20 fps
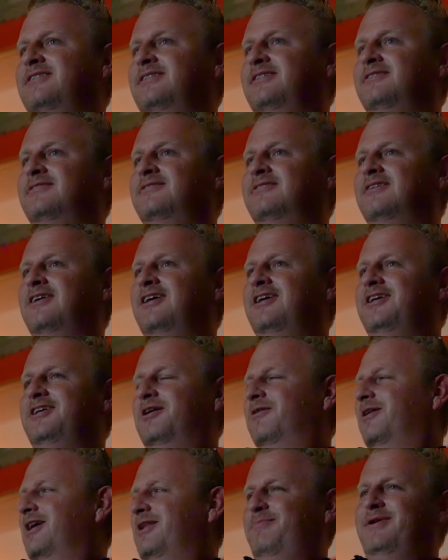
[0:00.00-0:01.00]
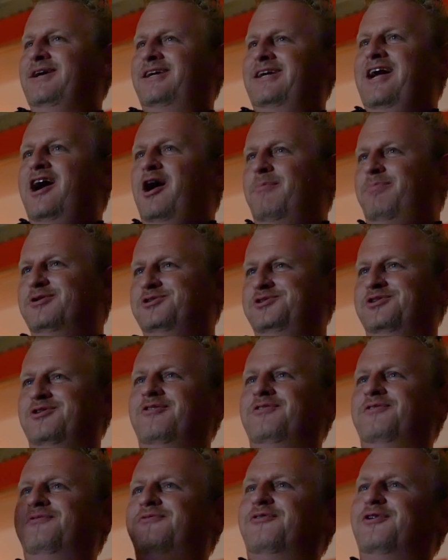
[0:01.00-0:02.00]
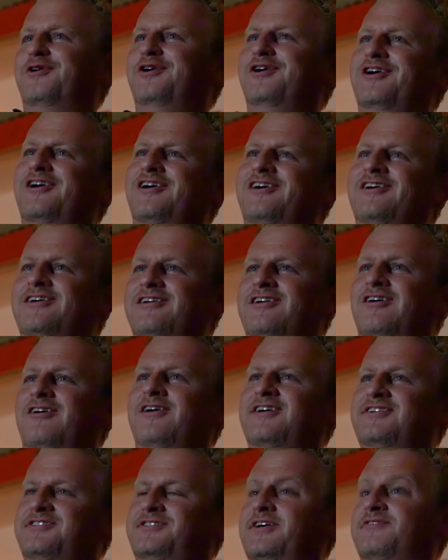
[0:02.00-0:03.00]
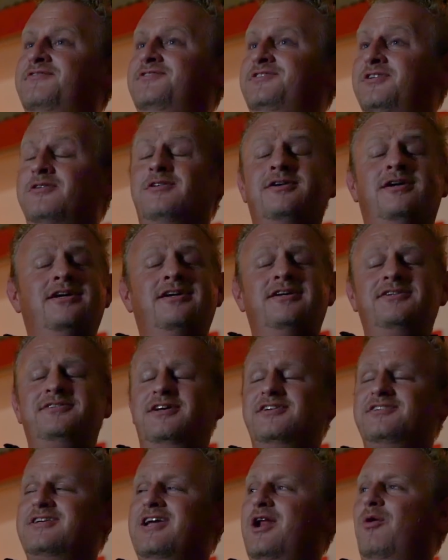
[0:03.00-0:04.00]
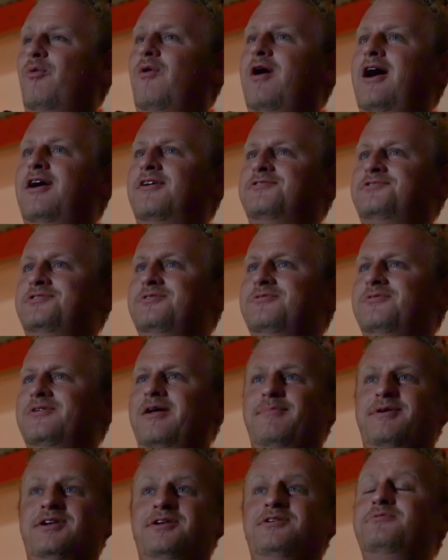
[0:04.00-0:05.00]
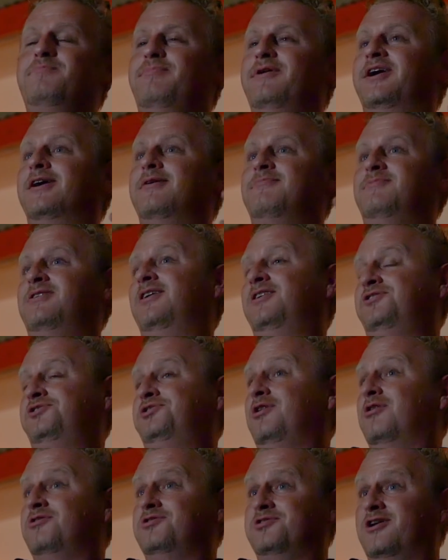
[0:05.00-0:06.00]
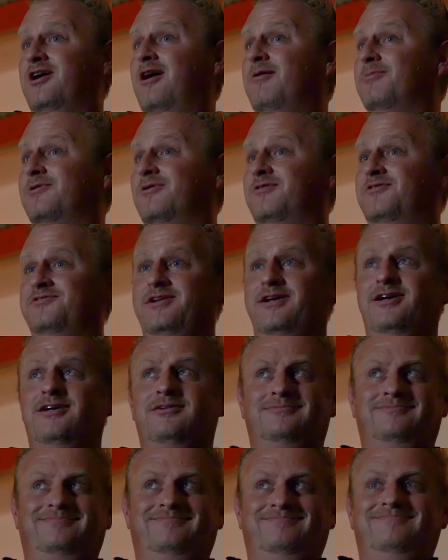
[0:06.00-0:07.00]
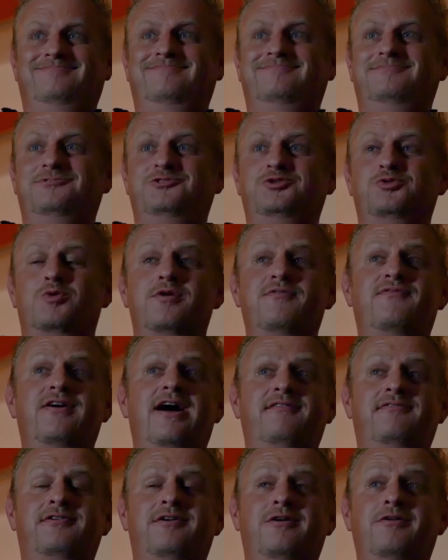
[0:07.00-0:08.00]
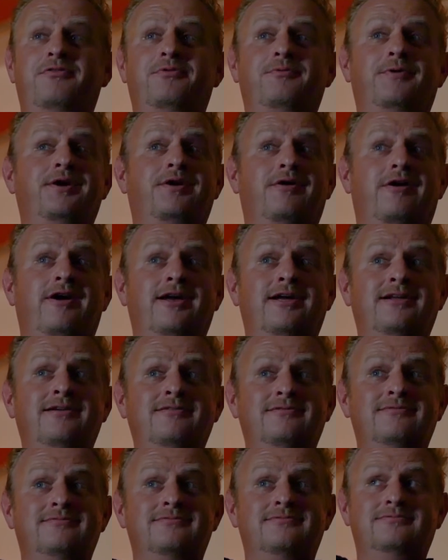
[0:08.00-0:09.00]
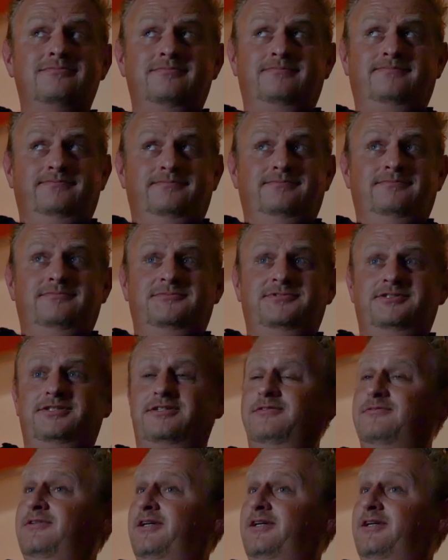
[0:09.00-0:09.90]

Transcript: things. You know, got the big cow pusher on the front, all that stuff still. So that's kind of wild too. And I mean, you can pick up Dodge Charger cop cars now. $2,500, $3,000. So,